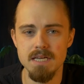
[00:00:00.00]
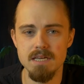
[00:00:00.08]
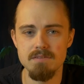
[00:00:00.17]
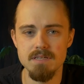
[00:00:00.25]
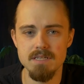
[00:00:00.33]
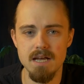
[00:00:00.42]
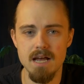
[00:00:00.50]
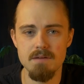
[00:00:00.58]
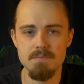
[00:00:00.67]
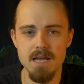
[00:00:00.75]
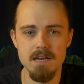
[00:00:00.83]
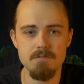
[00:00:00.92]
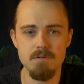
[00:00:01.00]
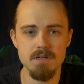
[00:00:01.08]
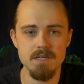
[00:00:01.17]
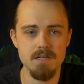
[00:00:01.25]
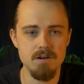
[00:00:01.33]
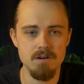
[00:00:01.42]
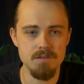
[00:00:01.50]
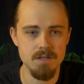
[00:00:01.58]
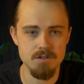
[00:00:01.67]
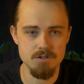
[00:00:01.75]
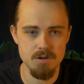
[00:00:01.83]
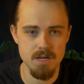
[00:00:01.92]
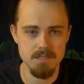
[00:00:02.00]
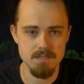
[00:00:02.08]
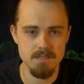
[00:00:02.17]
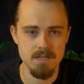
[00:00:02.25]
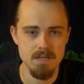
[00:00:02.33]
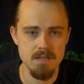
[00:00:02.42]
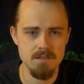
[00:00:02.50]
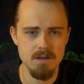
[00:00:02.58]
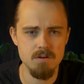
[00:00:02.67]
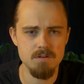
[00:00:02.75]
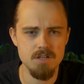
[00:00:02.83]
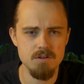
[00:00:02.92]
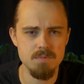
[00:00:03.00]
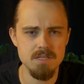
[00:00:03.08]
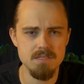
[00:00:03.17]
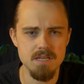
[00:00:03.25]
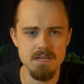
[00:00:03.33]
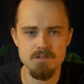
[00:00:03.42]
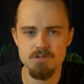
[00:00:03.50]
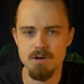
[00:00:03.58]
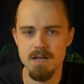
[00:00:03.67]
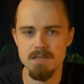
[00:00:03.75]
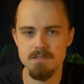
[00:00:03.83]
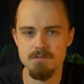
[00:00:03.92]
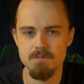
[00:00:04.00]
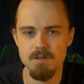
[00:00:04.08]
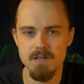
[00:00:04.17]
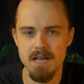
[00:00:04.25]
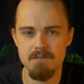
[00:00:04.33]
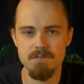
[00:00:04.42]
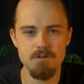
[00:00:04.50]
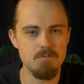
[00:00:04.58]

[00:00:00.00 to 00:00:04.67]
Given time, anyone can earn their trust though humans and Tritons will have their